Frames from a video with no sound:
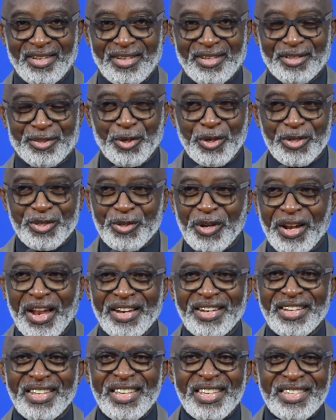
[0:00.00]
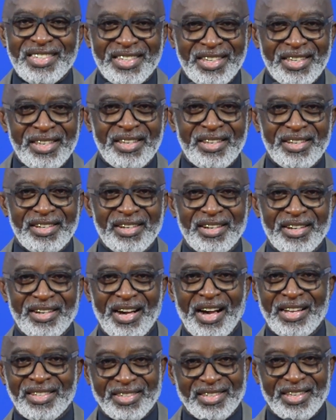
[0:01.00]
So it's not an easy
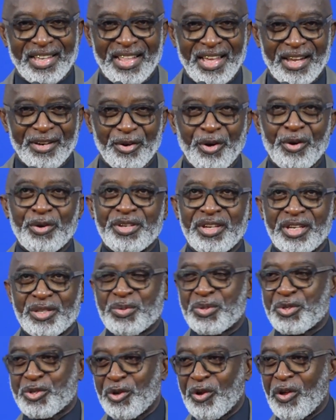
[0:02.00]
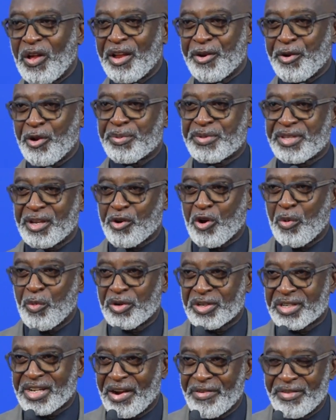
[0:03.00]
answer that, oh yes, we should all adopt a
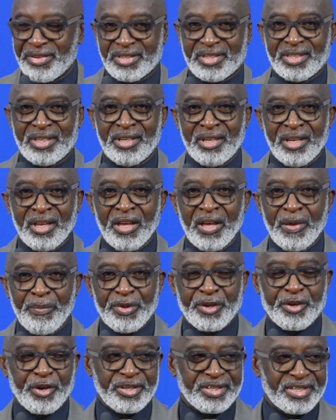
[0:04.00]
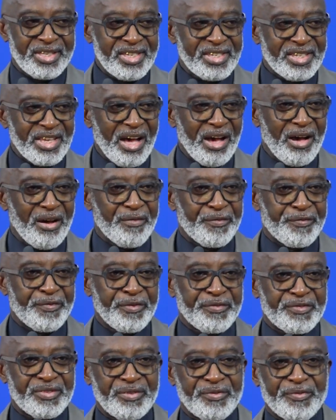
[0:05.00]
common currency, because these are
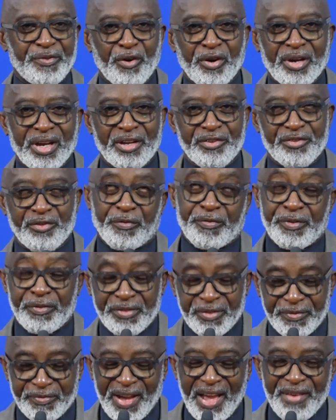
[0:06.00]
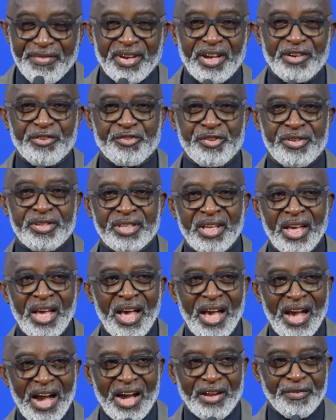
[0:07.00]
54 or 55 countries
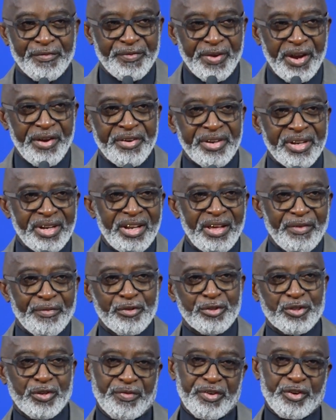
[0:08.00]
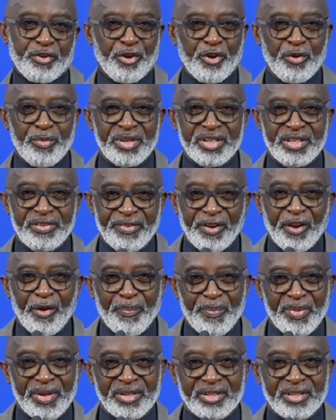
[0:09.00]
at varying levels of economic
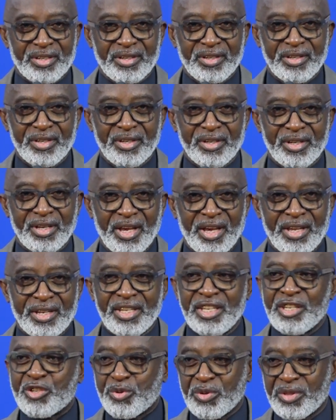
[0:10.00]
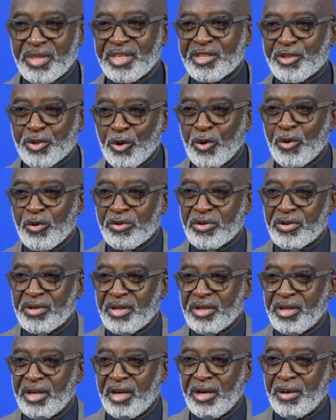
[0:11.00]
development, and each with its own
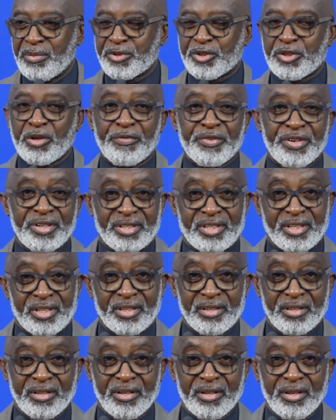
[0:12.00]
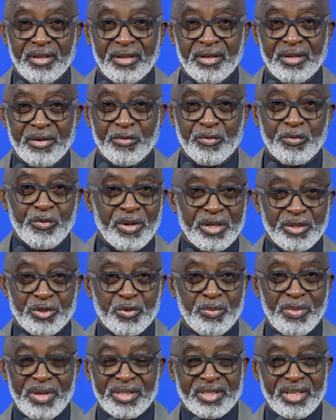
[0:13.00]
sovereignty, who wants
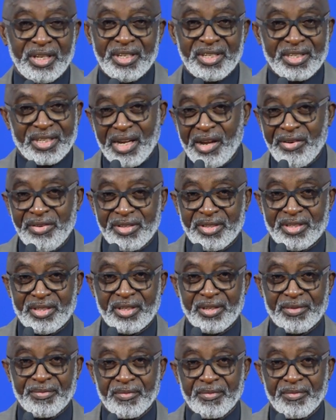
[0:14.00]
to maintain its currency,